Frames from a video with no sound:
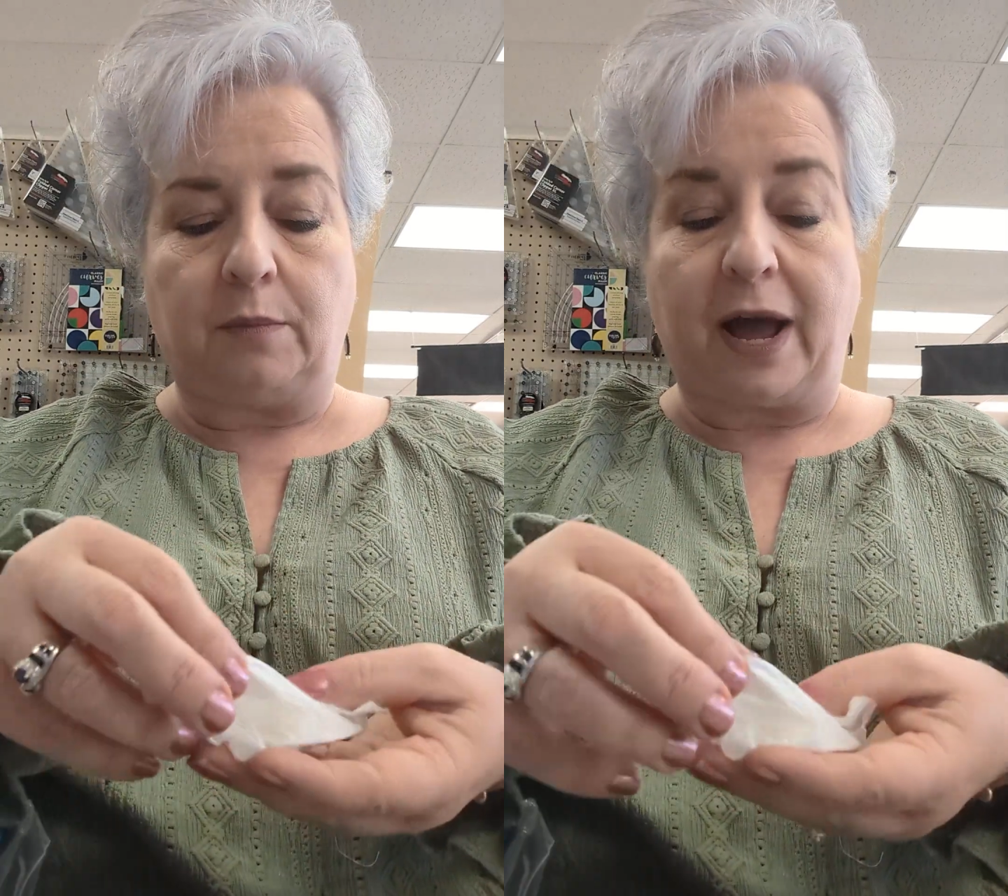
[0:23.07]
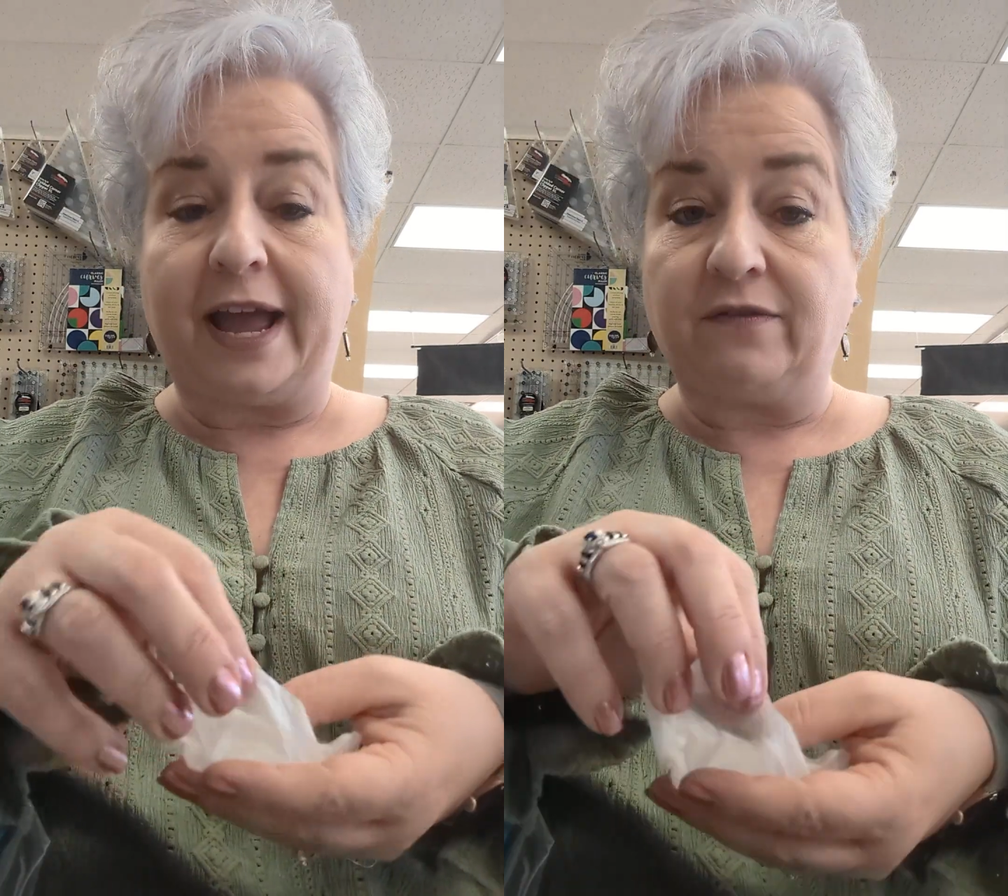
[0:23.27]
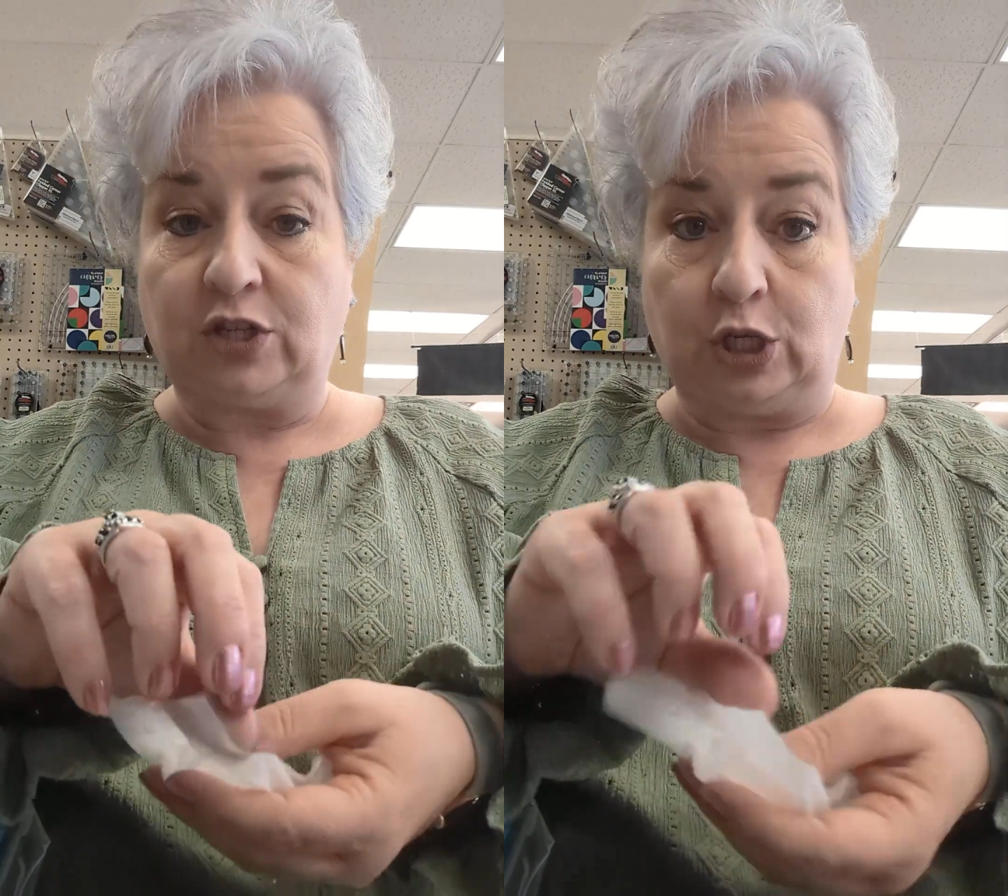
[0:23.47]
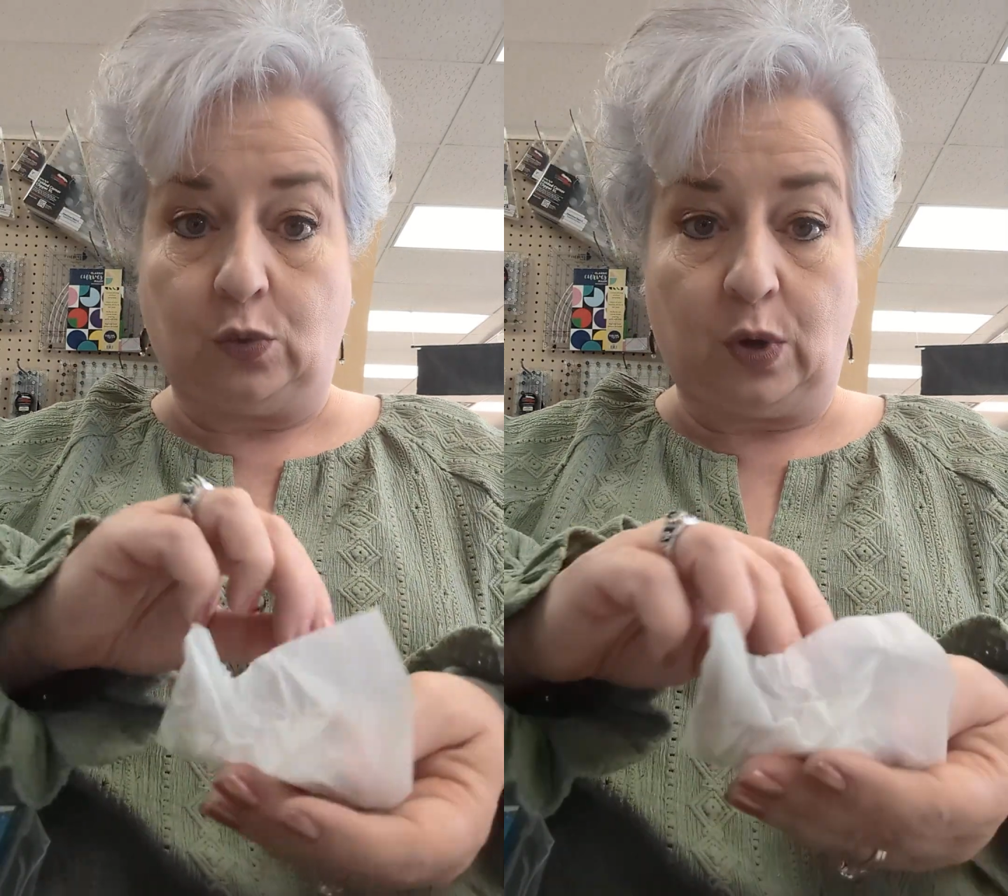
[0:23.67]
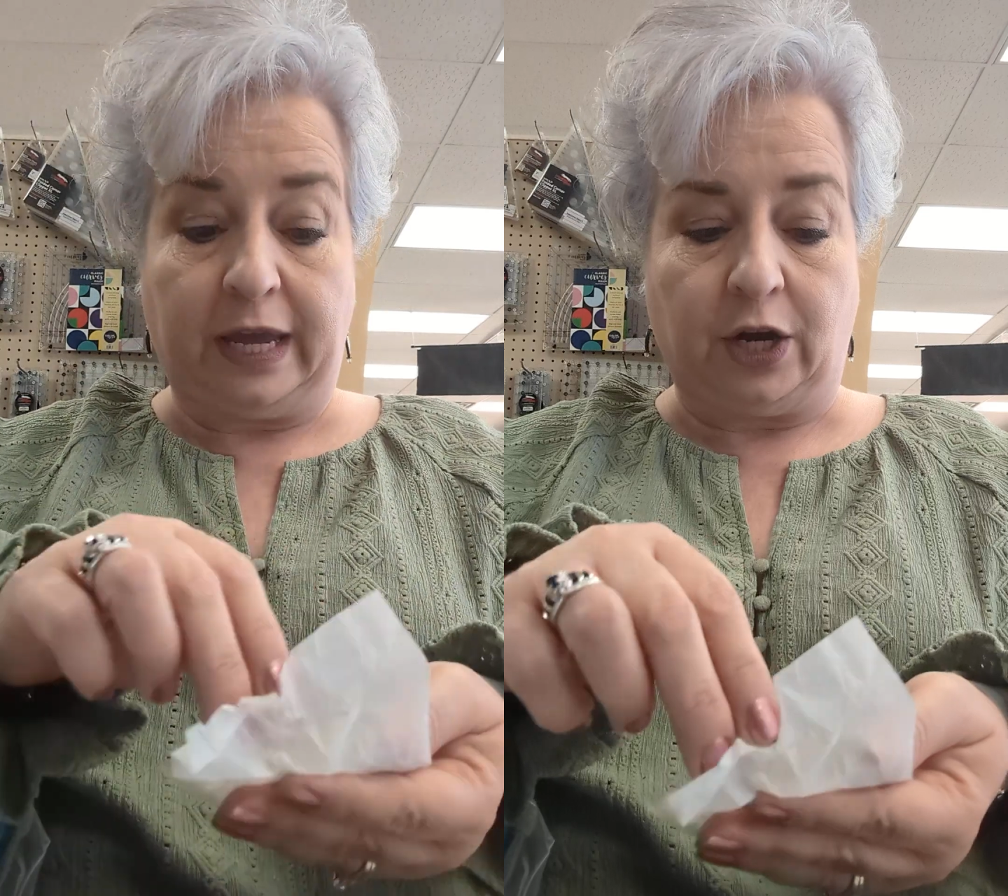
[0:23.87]
I have
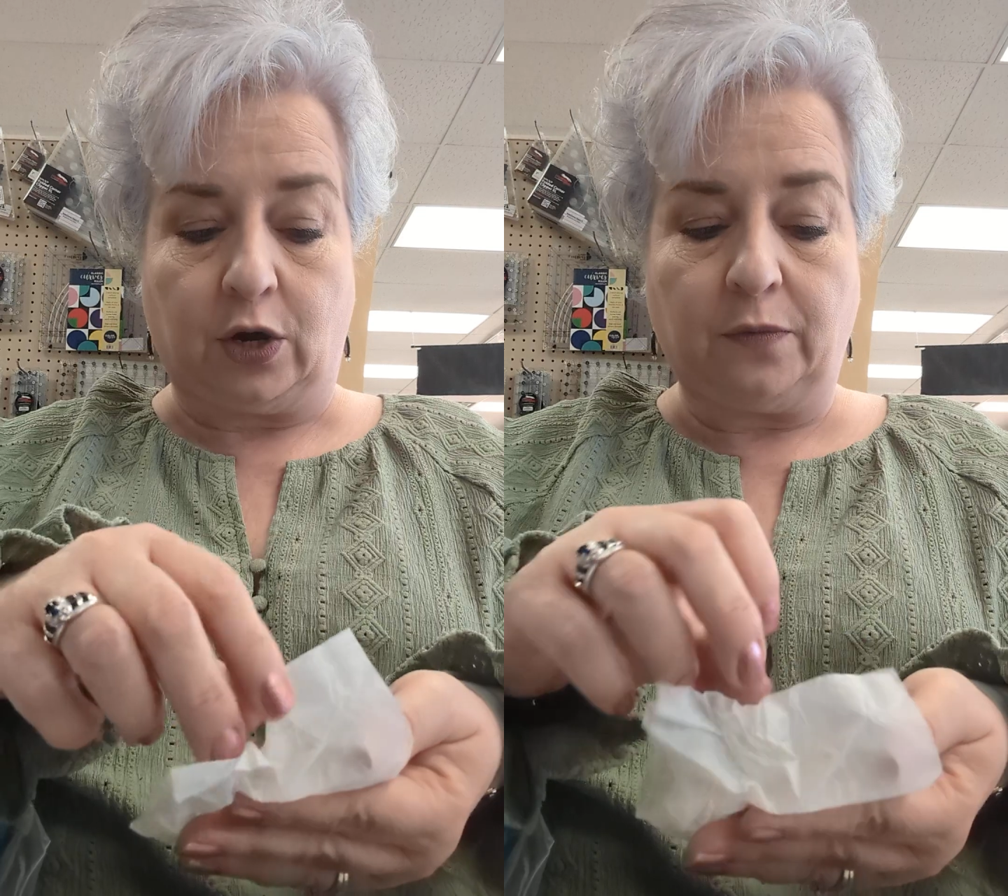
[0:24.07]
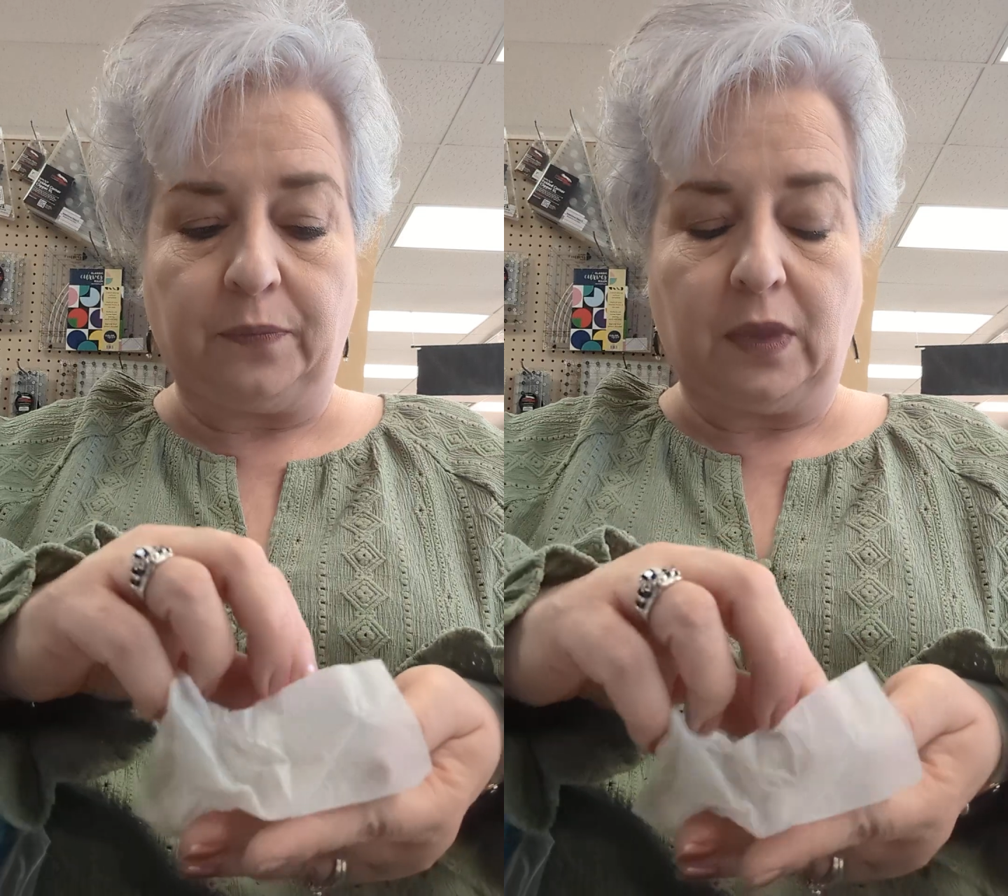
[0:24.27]
two here.